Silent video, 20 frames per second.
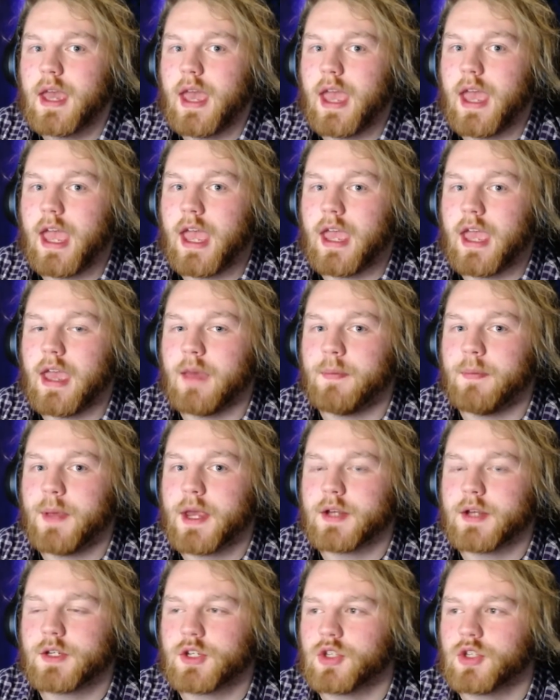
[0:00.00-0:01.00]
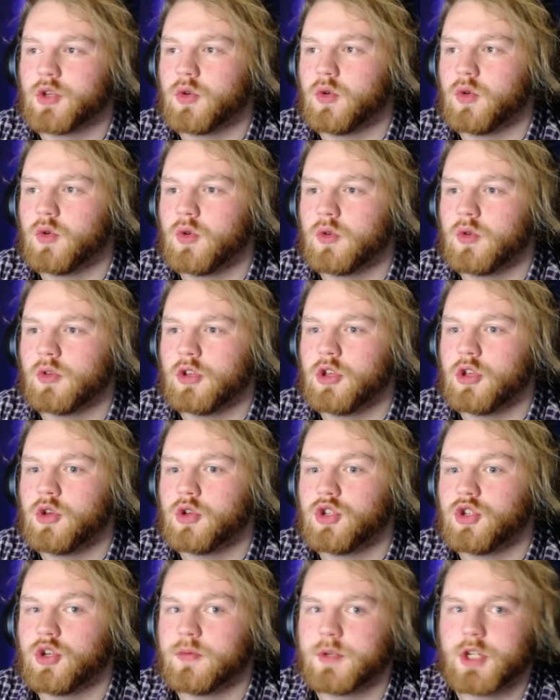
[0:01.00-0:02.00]
it appears as though
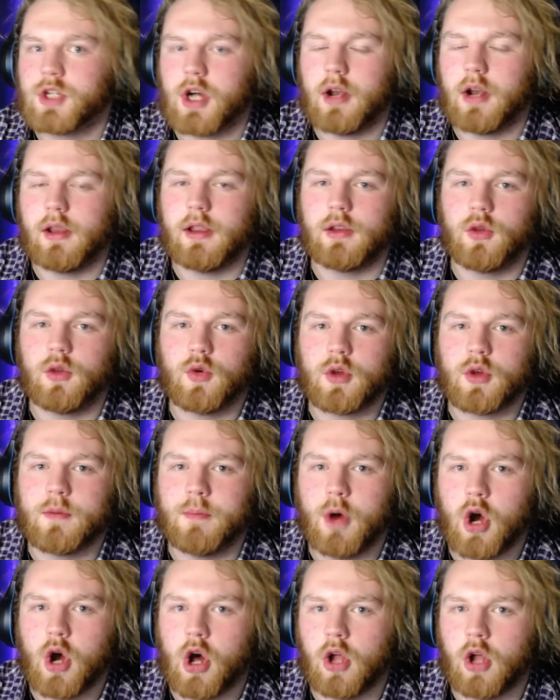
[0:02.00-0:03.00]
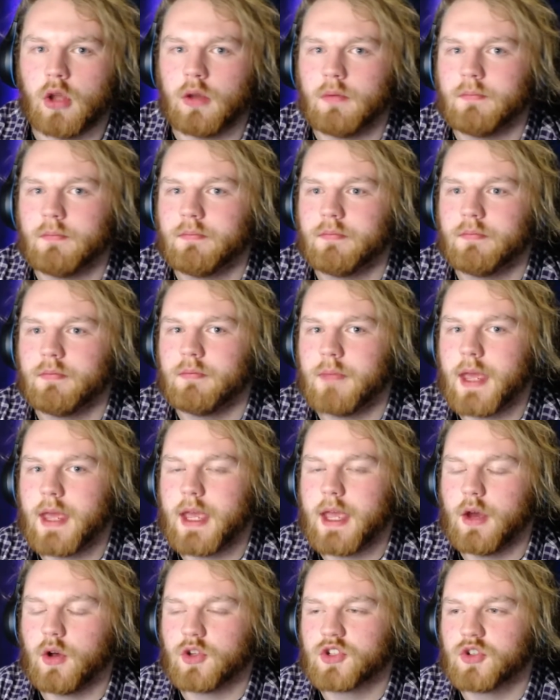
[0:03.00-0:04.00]
YouTube starlet Logan Paul may
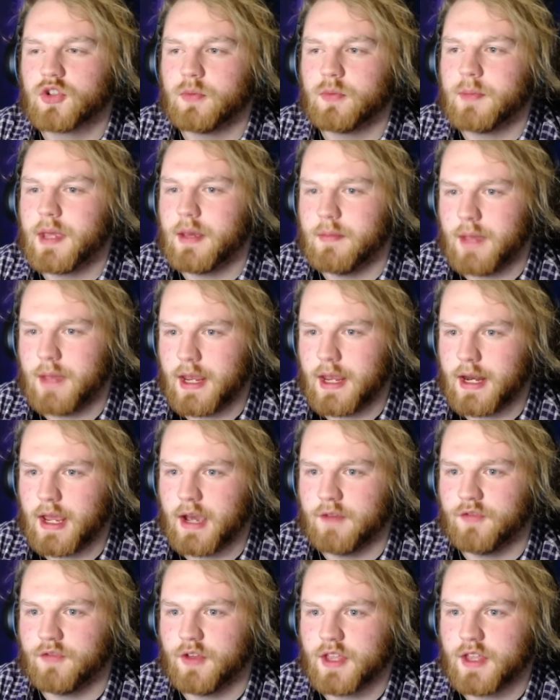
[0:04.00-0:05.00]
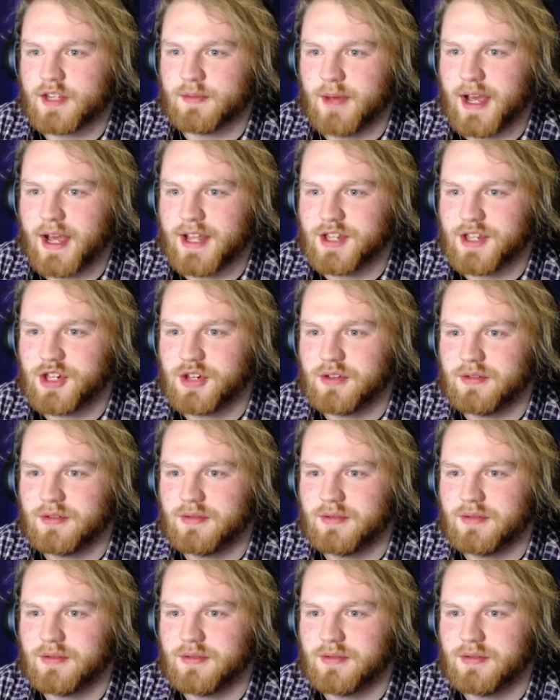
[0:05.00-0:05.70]
also be at Mania for this match.